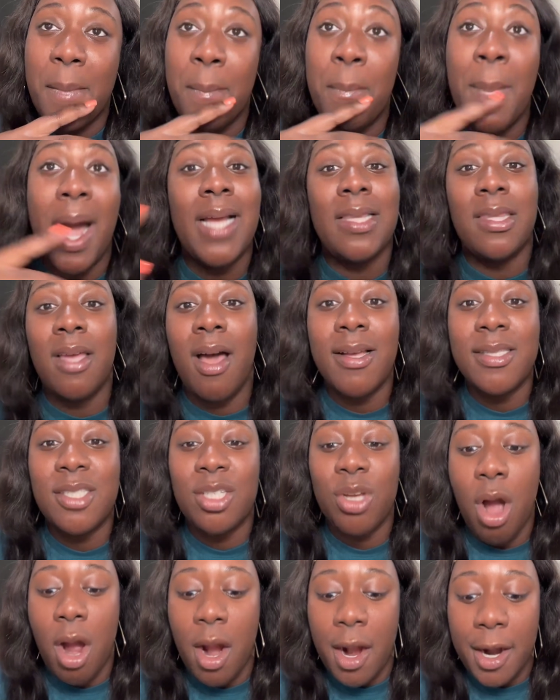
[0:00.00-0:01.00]
my thoughts
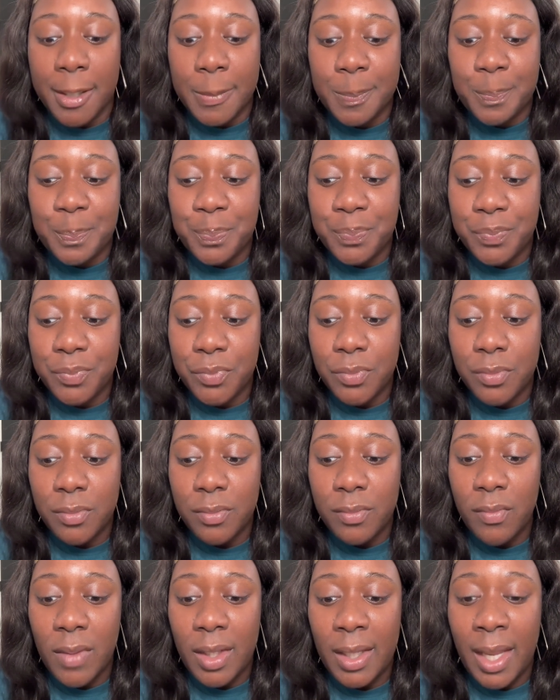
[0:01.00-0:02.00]
are,
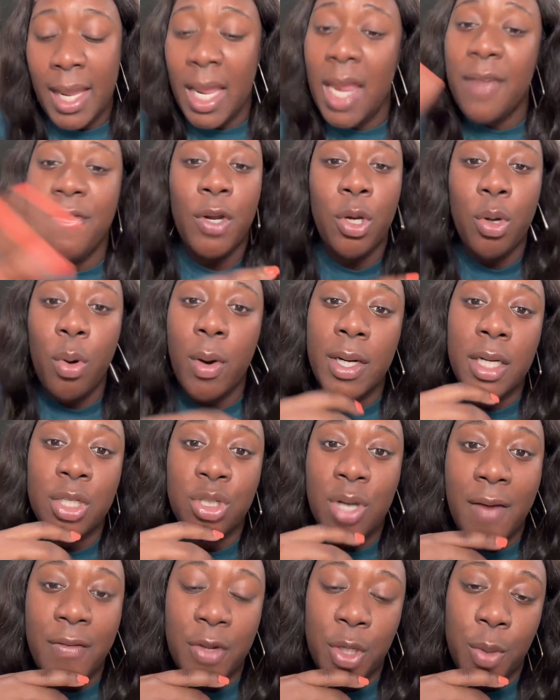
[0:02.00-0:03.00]
if you're going to
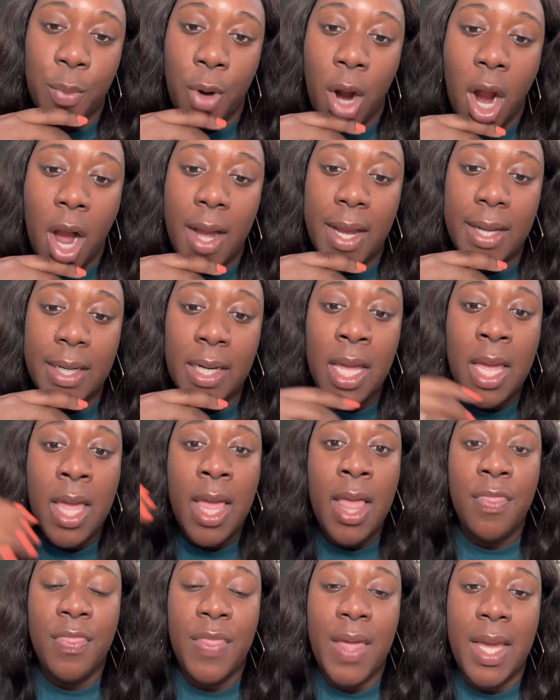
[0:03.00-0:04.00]
travel abroad,
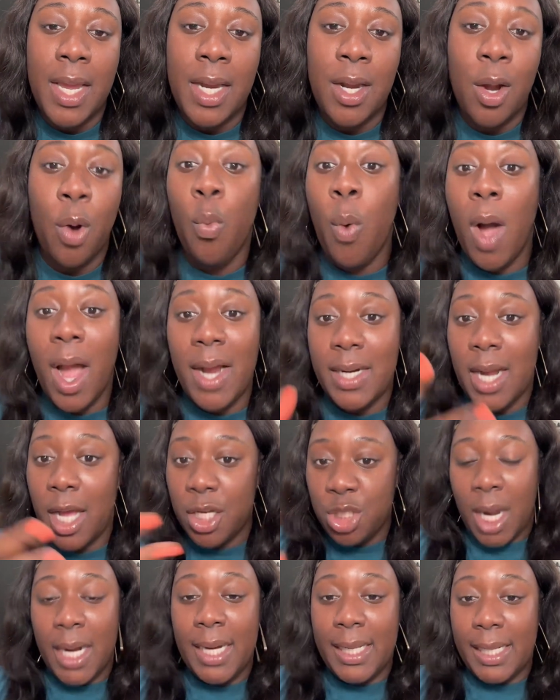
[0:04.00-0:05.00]
then why
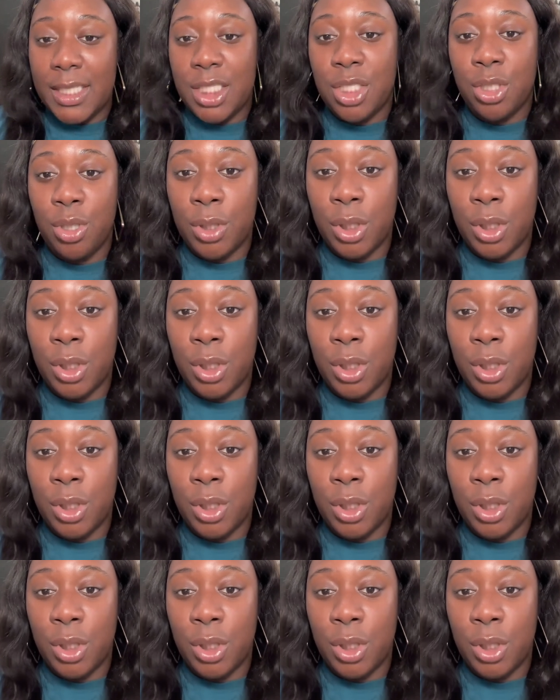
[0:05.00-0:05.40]
not try to get to